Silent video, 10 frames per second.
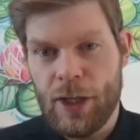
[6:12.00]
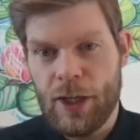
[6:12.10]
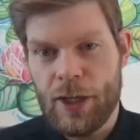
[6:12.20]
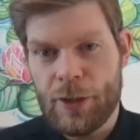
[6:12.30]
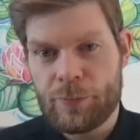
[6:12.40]

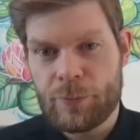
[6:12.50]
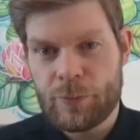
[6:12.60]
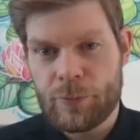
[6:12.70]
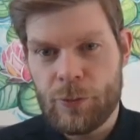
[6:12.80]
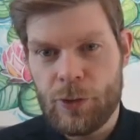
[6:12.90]

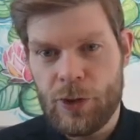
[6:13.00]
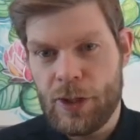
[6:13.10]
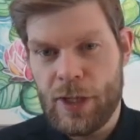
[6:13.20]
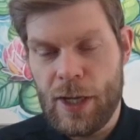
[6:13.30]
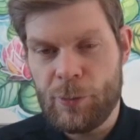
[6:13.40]

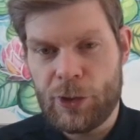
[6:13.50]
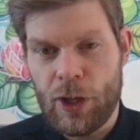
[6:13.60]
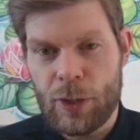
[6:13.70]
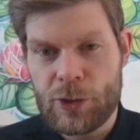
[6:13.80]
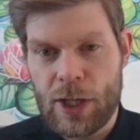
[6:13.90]
the name of
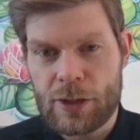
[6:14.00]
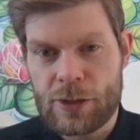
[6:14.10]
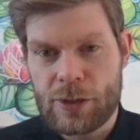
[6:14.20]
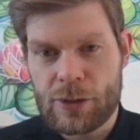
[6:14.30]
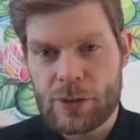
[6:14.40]
the
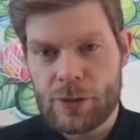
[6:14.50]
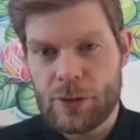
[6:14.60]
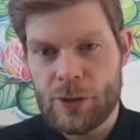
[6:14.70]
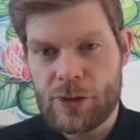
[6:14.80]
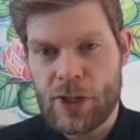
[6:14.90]
object,
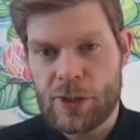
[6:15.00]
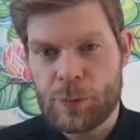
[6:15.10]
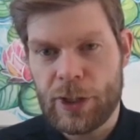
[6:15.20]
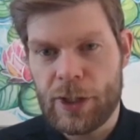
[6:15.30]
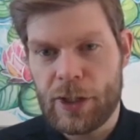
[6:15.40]
in this case
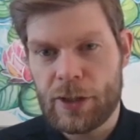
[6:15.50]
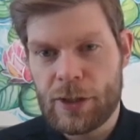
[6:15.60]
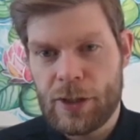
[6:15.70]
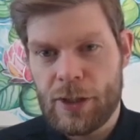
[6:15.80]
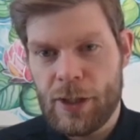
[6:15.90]
player,
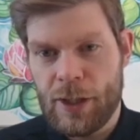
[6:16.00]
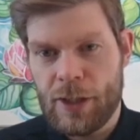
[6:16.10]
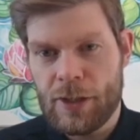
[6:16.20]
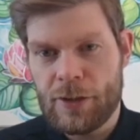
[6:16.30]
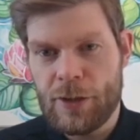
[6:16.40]

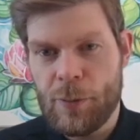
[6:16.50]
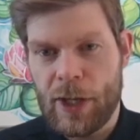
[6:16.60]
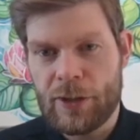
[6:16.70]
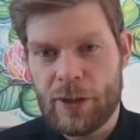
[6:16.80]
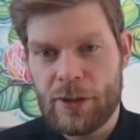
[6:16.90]
and the
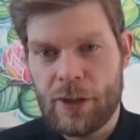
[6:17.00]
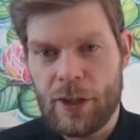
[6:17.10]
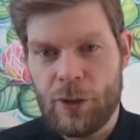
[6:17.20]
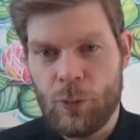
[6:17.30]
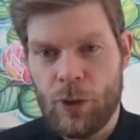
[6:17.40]
method
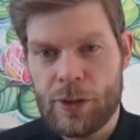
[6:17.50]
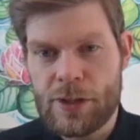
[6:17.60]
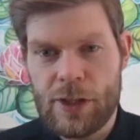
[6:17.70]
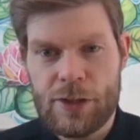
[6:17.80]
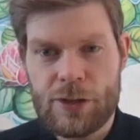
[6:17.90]
I
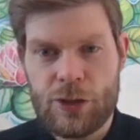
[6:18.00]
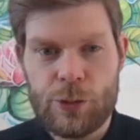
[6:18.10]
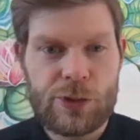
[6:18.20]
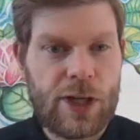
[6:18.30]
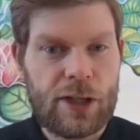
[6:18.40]
want it to
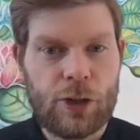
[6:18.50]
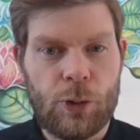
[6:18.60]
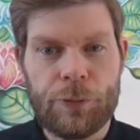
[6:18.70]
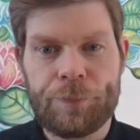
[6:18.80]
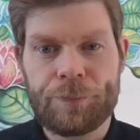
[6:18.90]
use, get
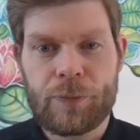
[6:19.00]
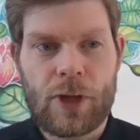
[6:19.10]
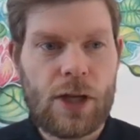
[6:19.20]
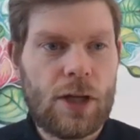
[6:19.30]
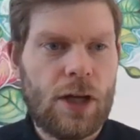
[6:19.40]
gold.
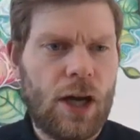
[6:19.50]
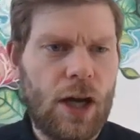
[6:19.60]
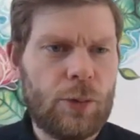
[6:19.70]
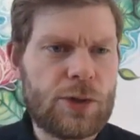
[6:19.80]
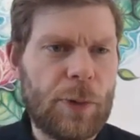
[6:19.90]

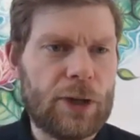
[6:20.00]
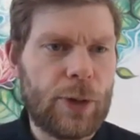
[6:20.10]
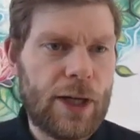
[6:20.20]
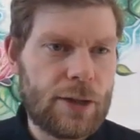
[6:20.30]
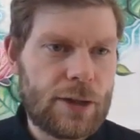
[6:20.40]
Which, by the
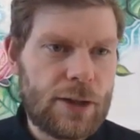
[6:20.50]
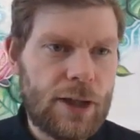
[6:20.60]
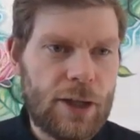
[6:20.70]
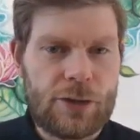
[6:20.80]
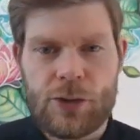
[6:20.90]
way,
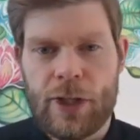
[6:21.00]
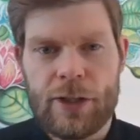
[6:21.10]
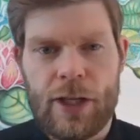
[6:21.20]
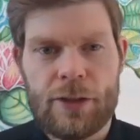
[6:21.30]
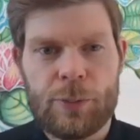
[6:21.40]
I also
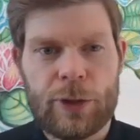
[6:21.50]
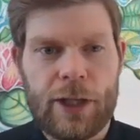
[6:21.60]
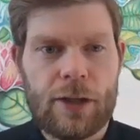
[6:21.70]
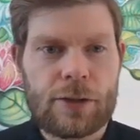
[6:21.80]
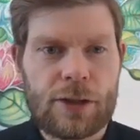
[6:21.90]
added that to
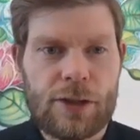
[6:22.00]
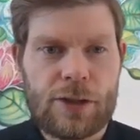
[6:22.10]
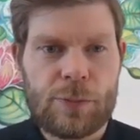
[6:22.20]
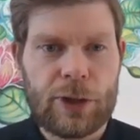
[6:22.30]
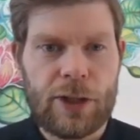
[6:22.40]
player
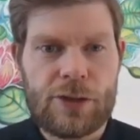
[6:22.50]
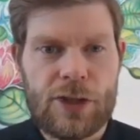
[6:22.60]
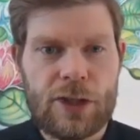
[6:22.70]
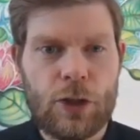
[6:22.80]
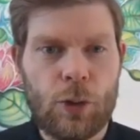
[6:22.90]
because players
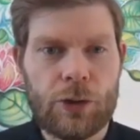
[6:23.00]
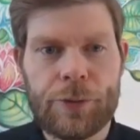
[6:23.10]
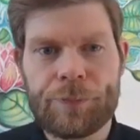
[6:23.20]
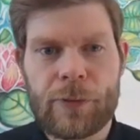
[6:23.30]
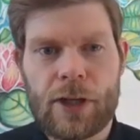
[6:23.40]
need gold.